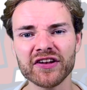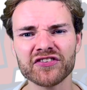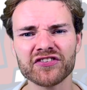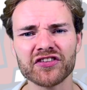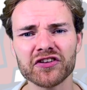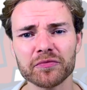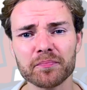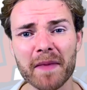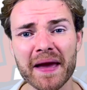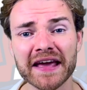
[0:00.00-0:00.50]
that
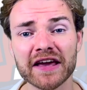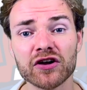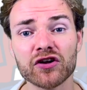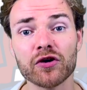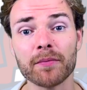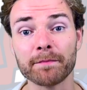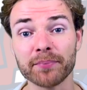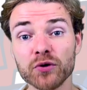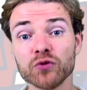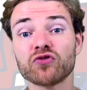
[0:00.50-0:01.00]
make
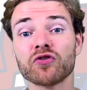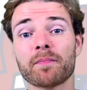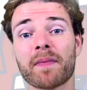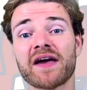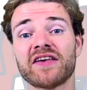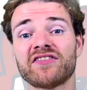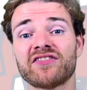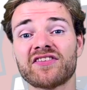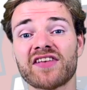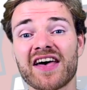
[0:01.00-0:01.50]

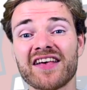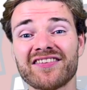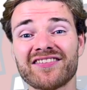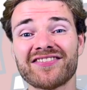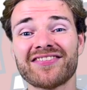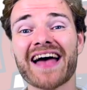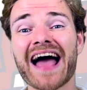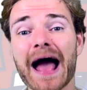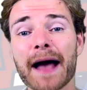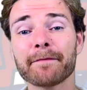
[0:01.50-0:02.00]
computer-based tests
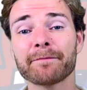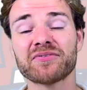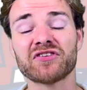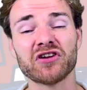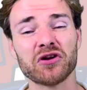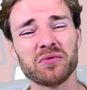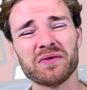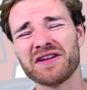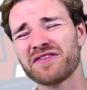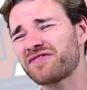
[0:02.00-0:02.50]

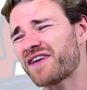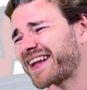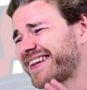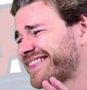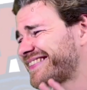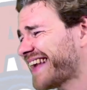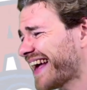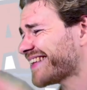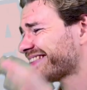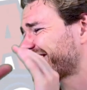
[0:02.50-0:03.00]
absolutely
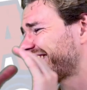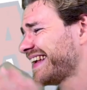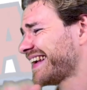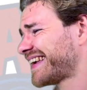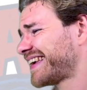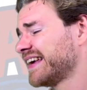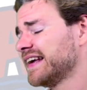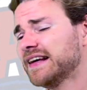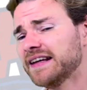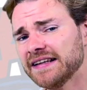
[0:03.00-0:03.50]
fantastic,
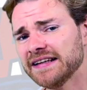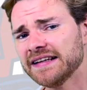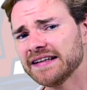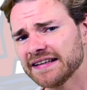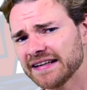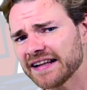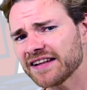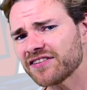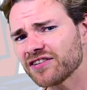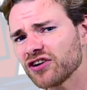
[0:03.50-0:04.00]

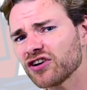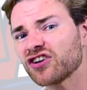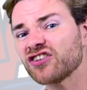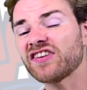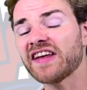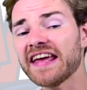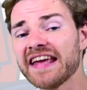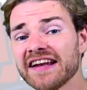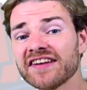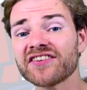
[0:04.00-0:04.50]
let's look at
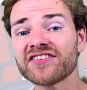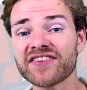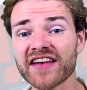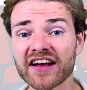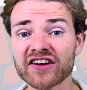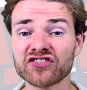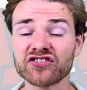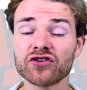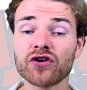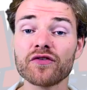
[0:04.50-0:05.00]
each
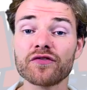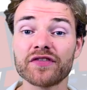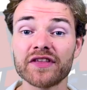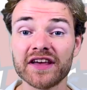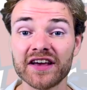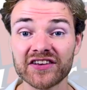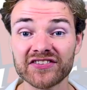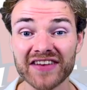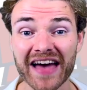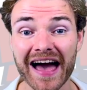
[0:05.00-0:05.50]
section of the
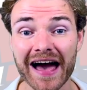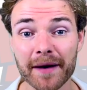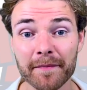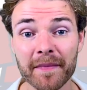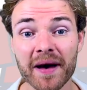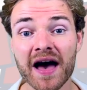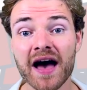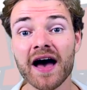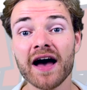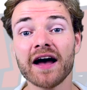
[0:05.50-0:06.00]
exam
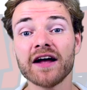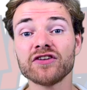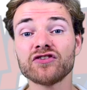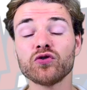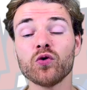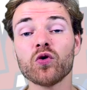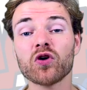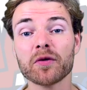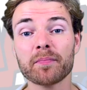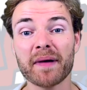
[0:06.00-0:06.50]
and
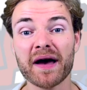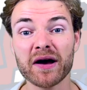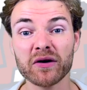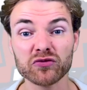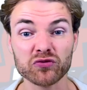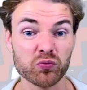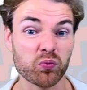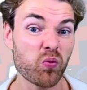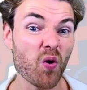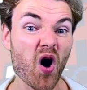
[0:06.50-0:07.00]
talk about
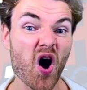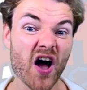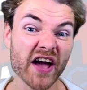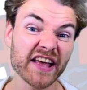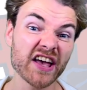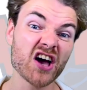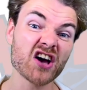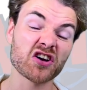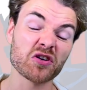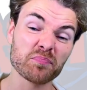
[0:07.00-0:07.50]
why
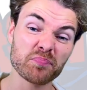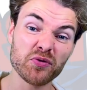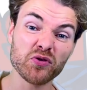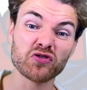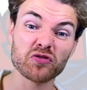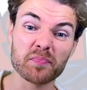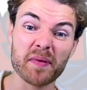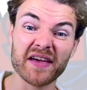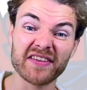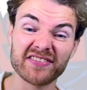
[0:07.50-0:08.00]
a
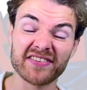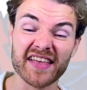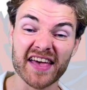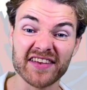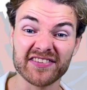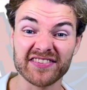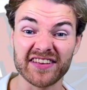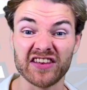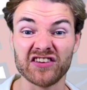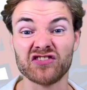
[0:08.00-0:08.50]
computer-based
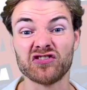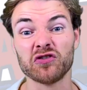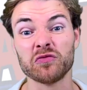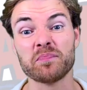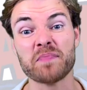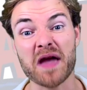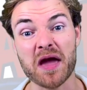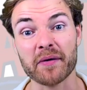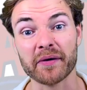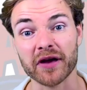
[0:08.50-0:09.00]
test is
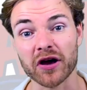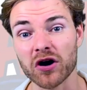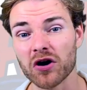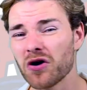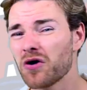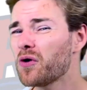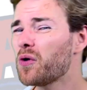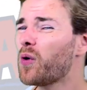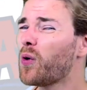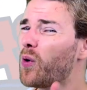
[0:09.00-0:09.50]
superior,
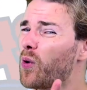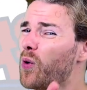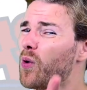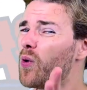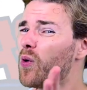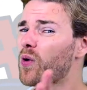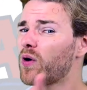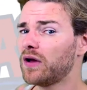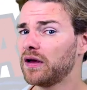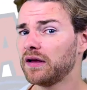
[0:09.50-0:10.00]

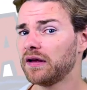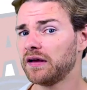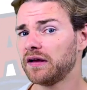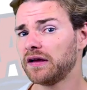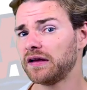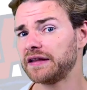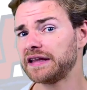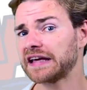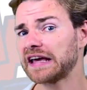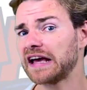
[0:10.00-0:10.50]
or,
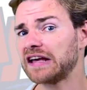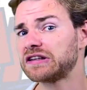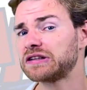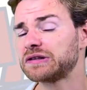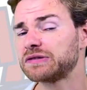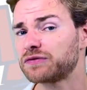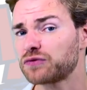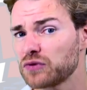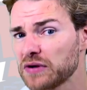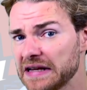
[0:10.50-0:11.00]
in the case
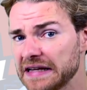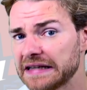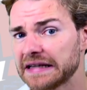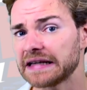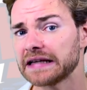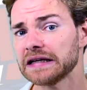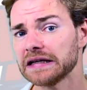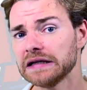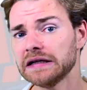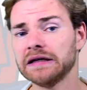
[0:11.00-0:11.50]
of
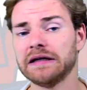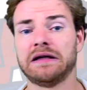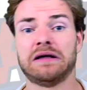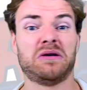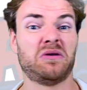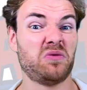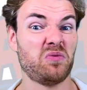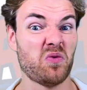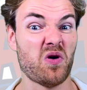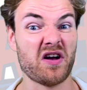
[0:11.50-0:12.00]
reading,
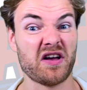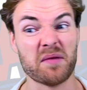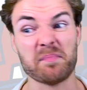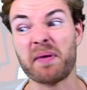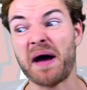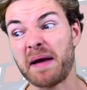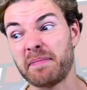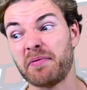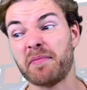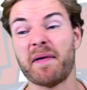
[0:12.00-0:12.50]
why a
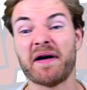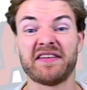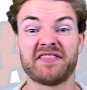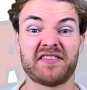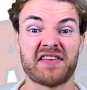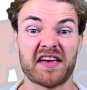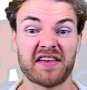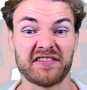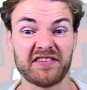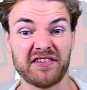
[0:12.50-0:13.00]
paper-based
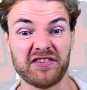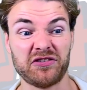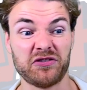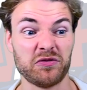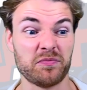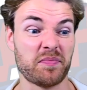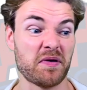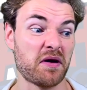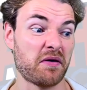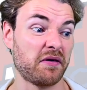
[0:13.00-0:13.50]
test is
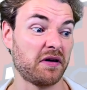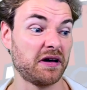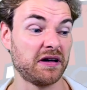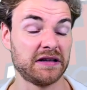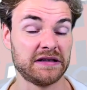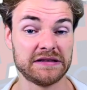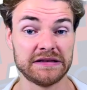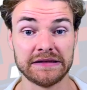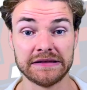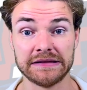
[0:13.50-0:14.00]
superior.
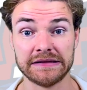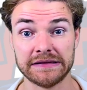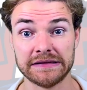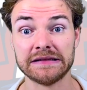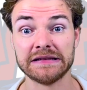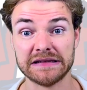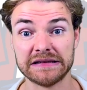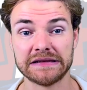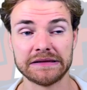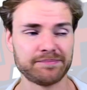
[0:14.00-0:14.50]

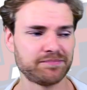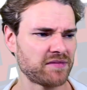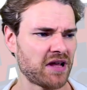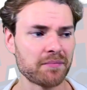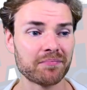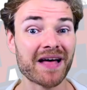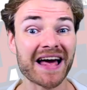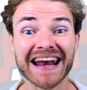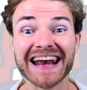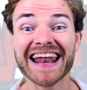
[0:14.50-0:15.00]

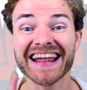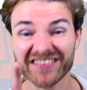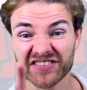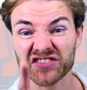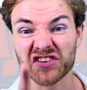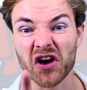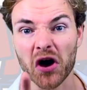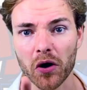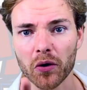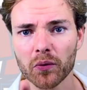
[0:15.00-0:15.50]
Let's
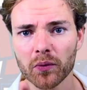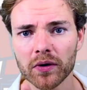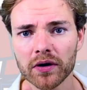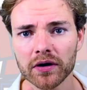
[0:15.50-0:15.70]
go.